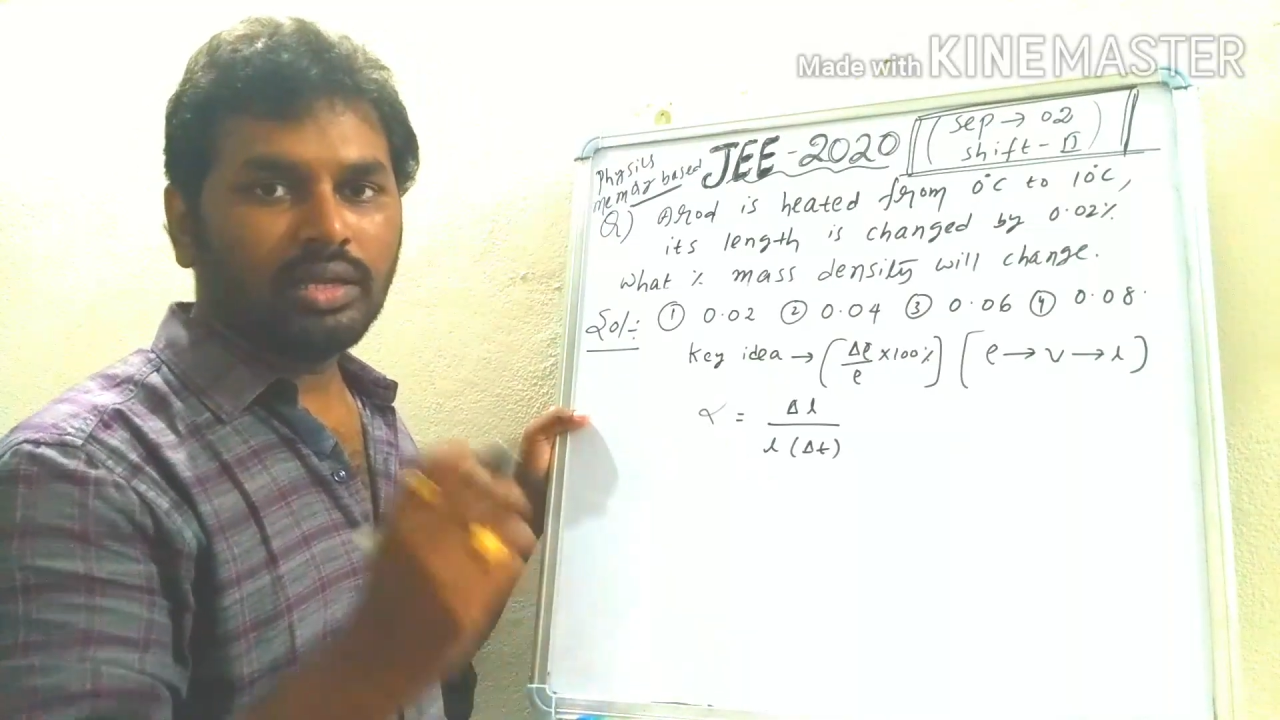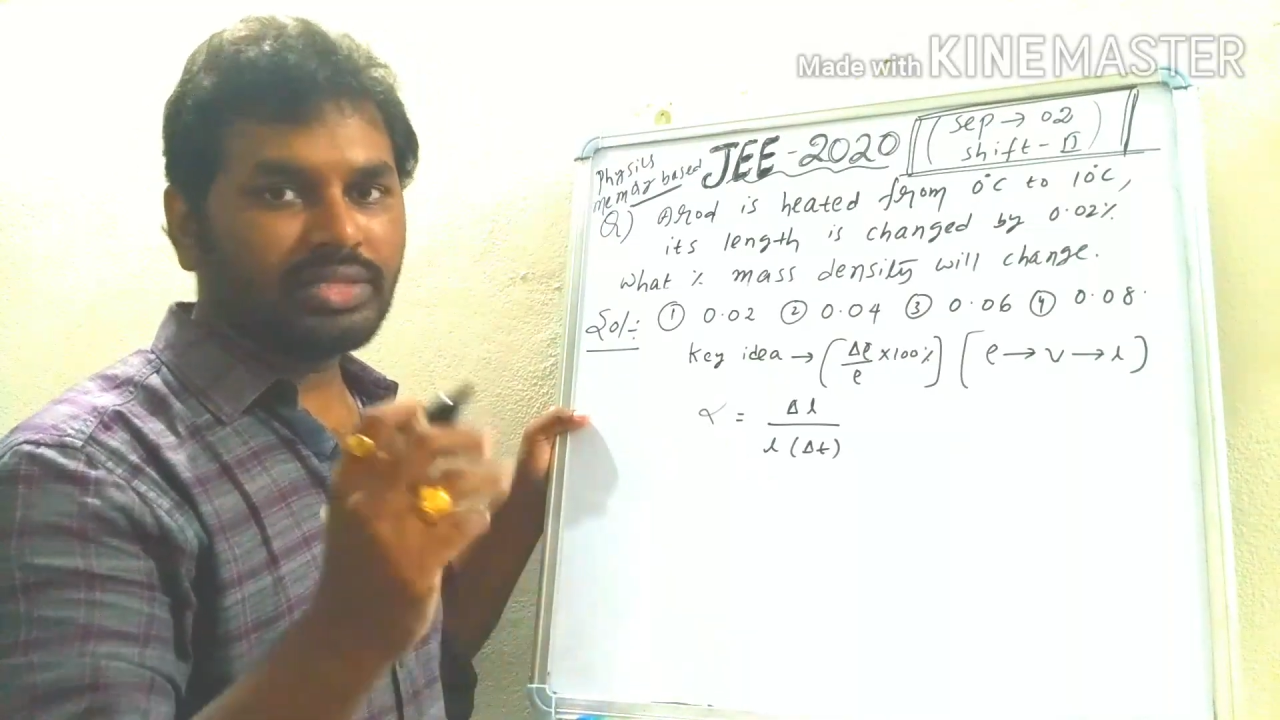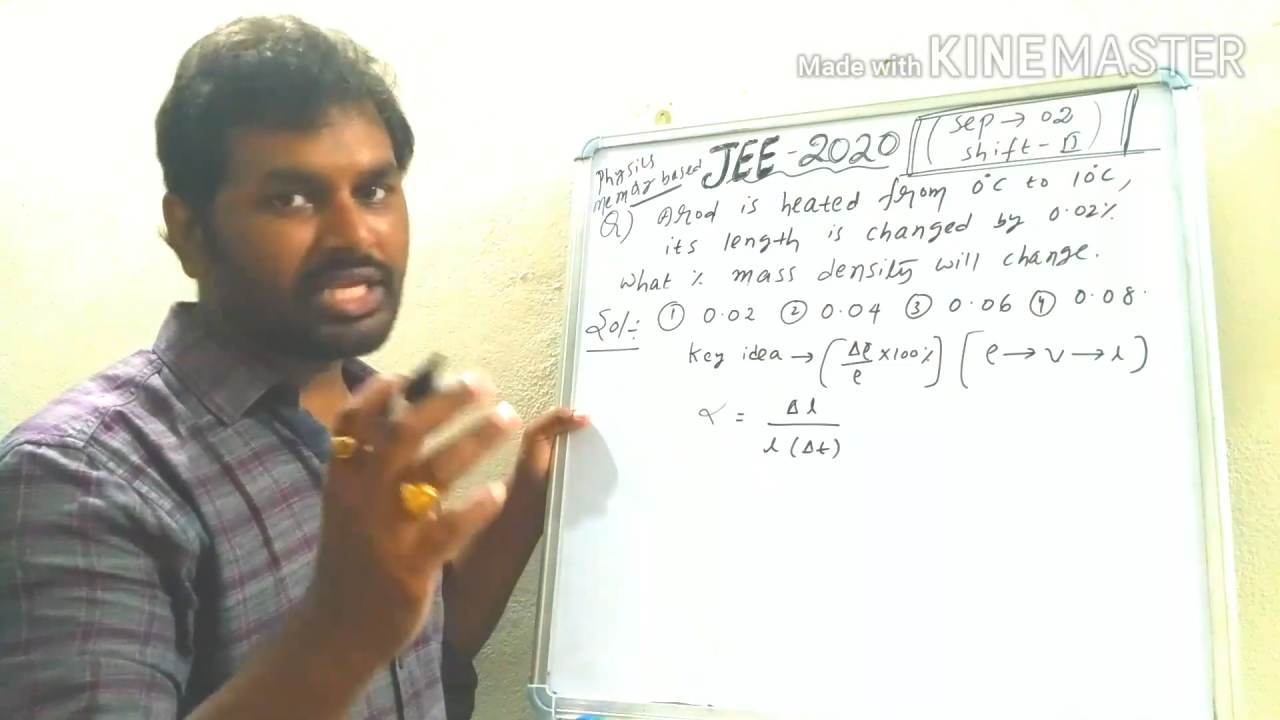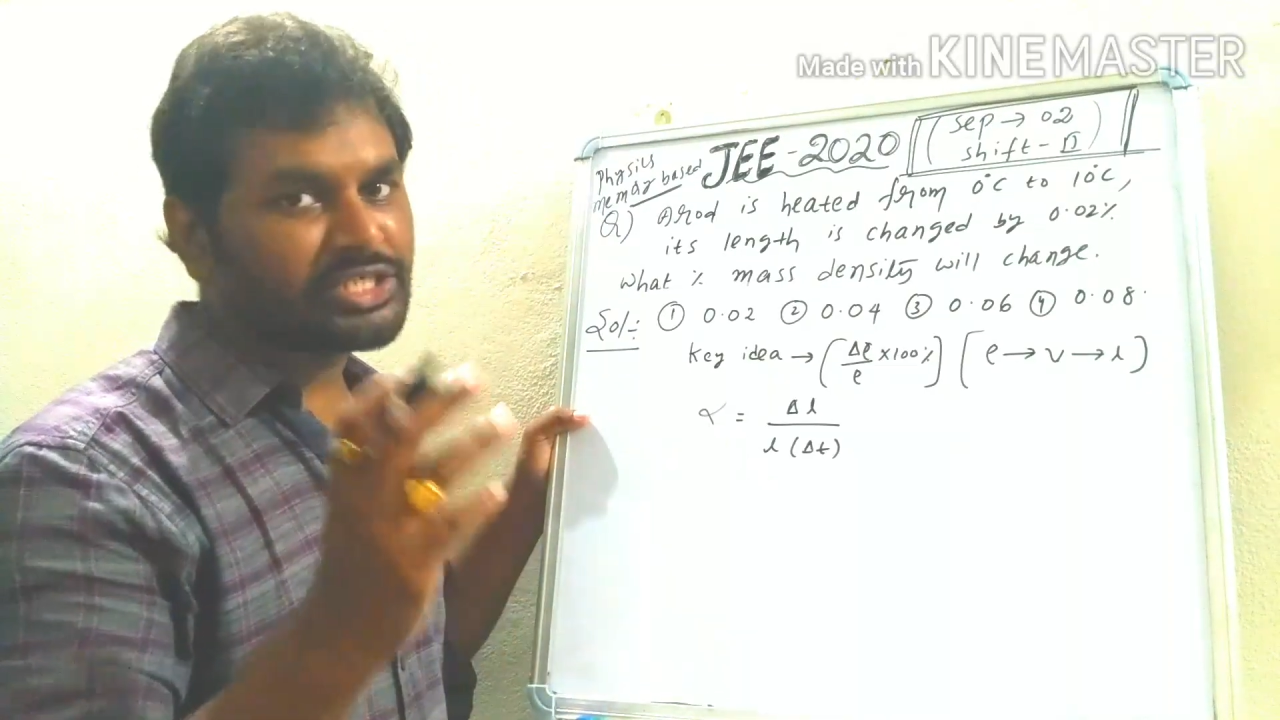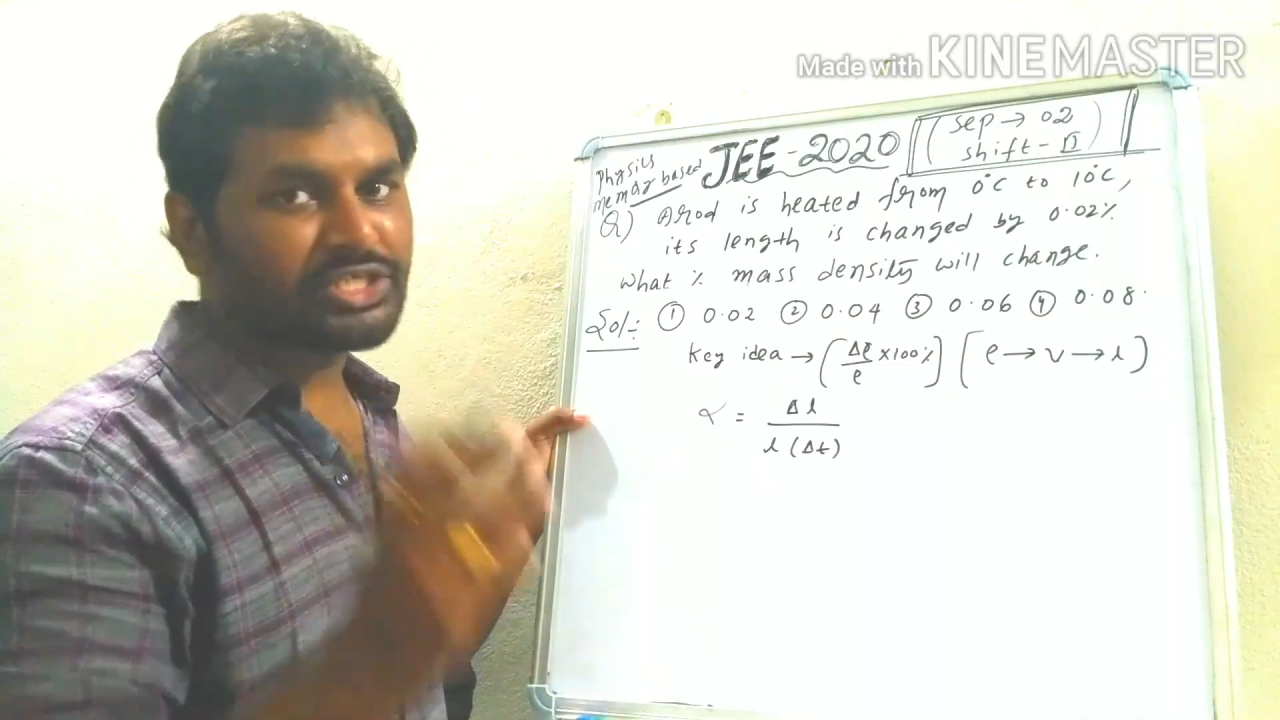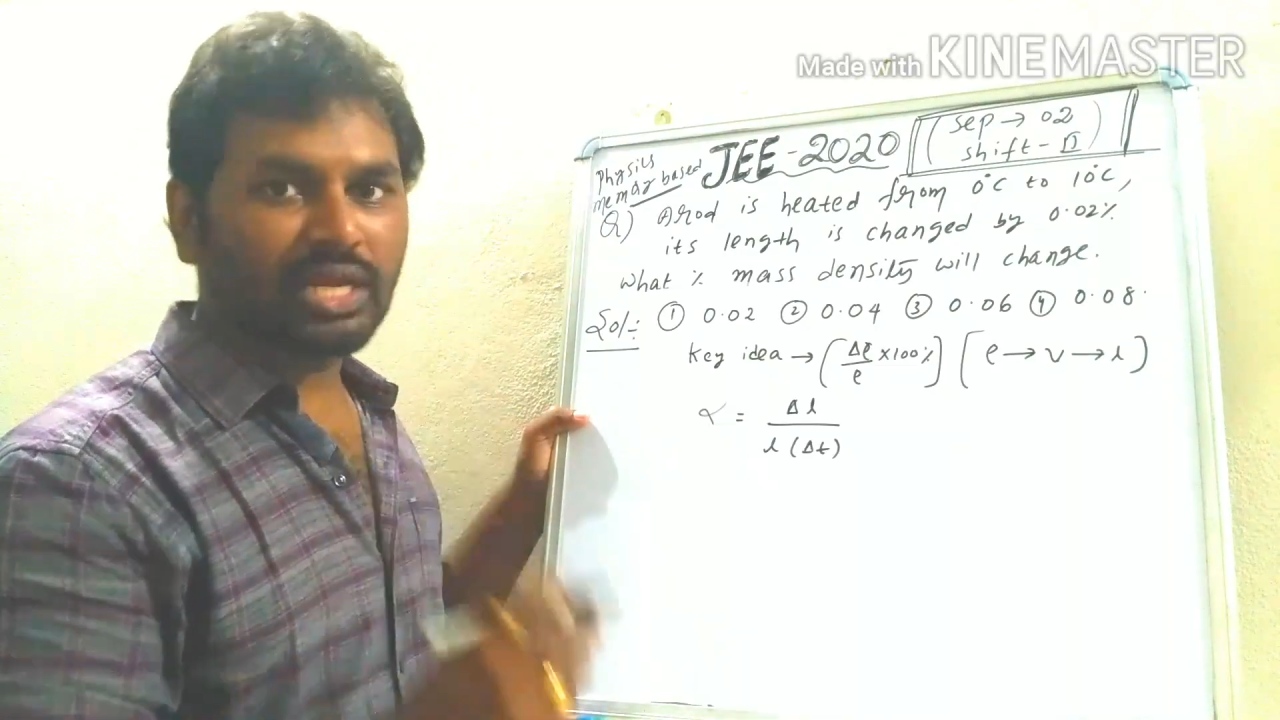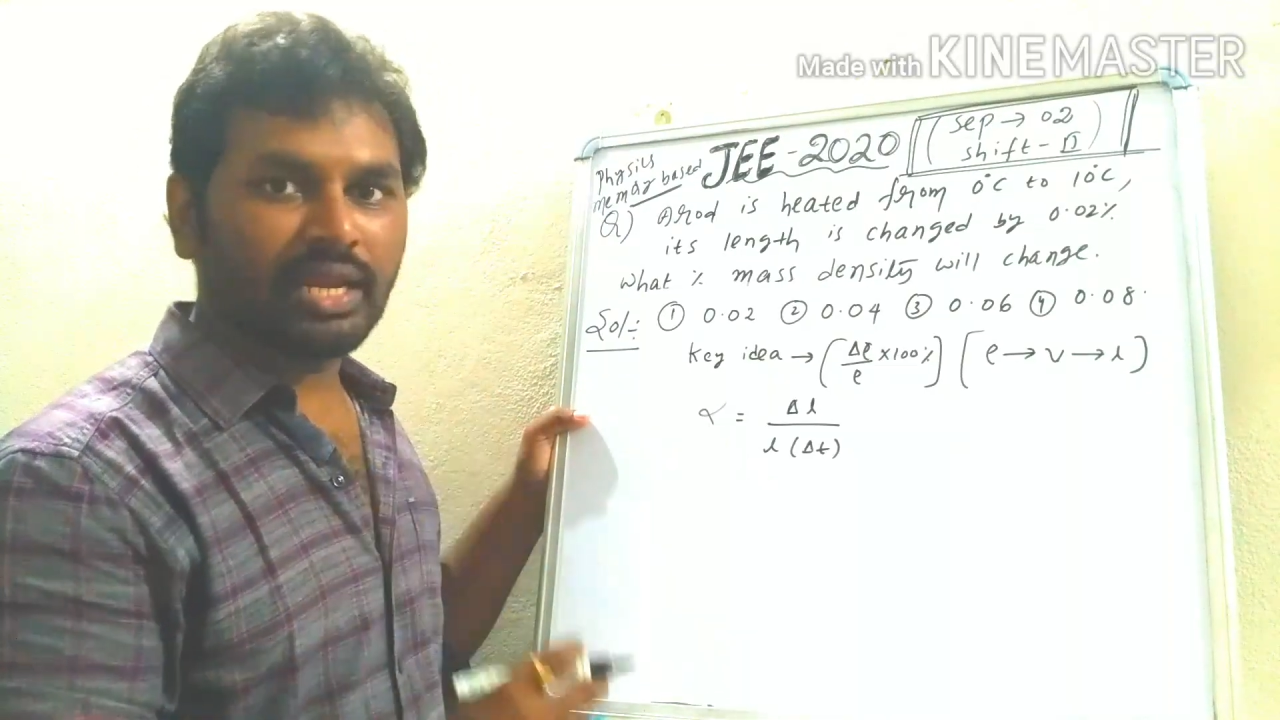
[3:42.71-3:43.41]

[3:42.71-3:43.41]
initial